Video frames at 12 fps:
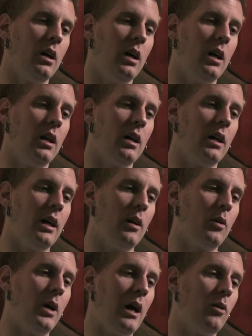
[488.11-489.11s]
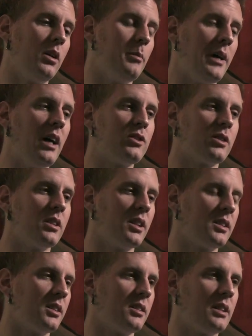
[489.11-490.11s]
I would imagine that
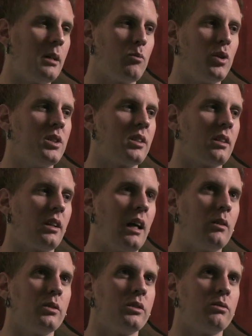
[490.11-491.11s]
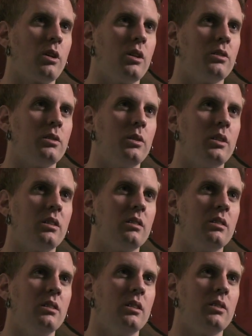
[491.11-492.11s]
it's the same reason that I was drawn to it.
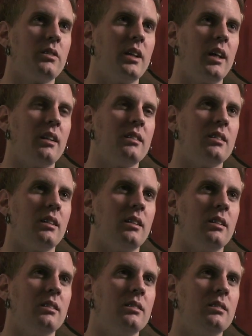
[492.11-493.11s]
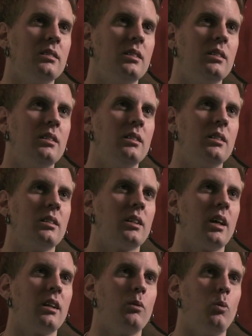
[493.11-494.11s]
That kind
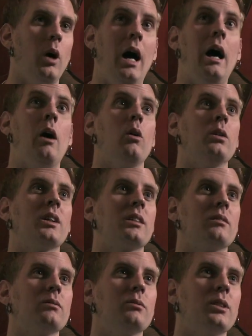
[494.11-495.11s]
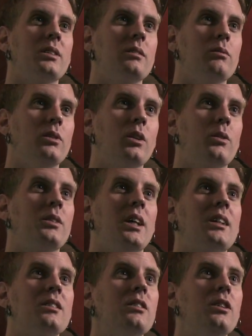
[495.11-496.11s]
of, wow, look what
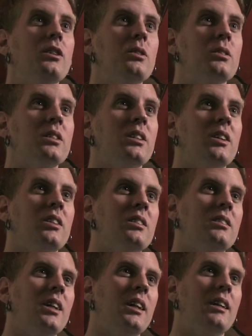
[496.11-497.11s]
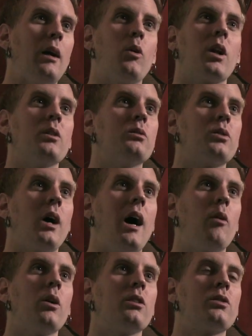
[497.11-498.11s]
they can do. And I want
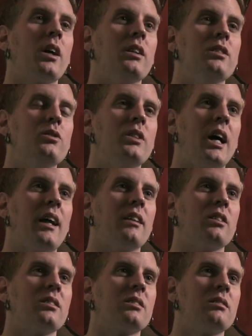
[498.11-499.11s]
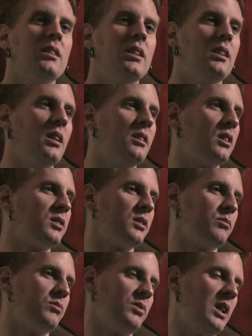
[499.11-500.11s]
to try to do that. There's
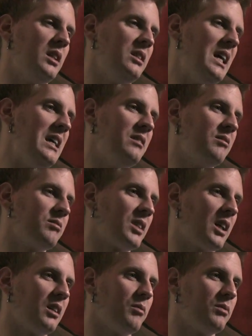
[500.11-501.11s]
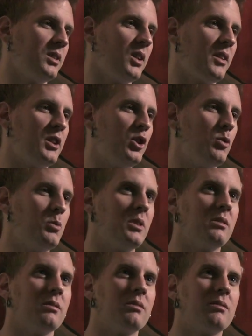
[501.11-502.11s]
a innate kind of the
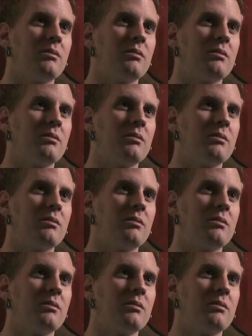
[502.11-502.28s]
human